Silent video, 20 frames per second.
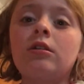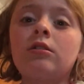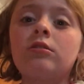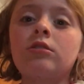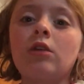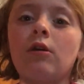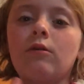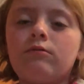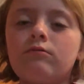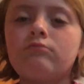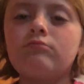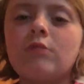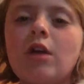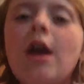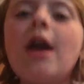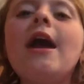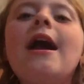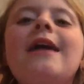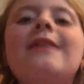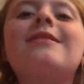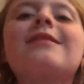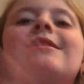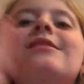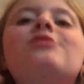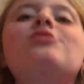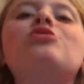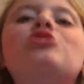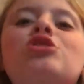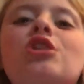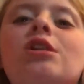No, it's
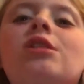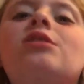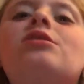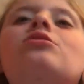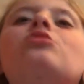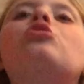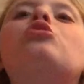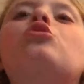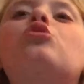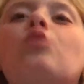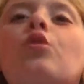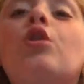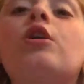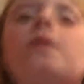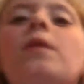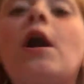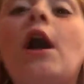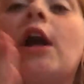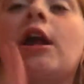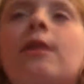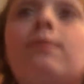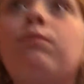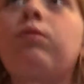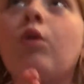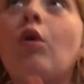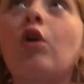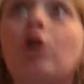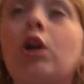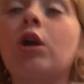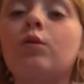just Dora the
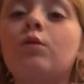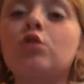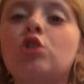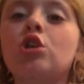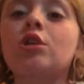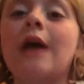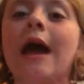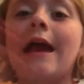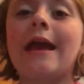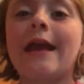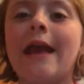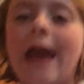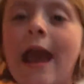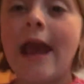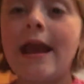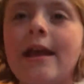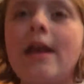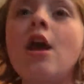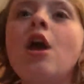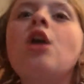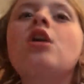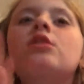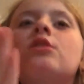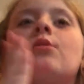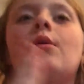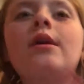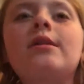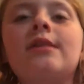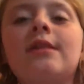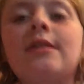Explorer, which is I hate,
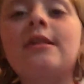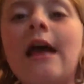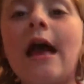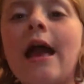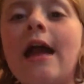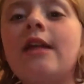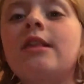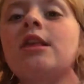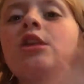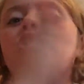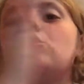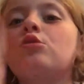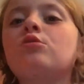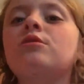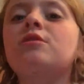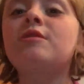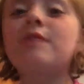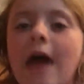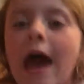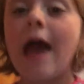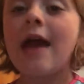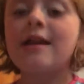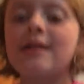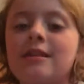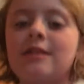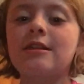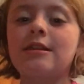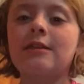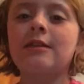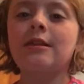so I decided to choose that. And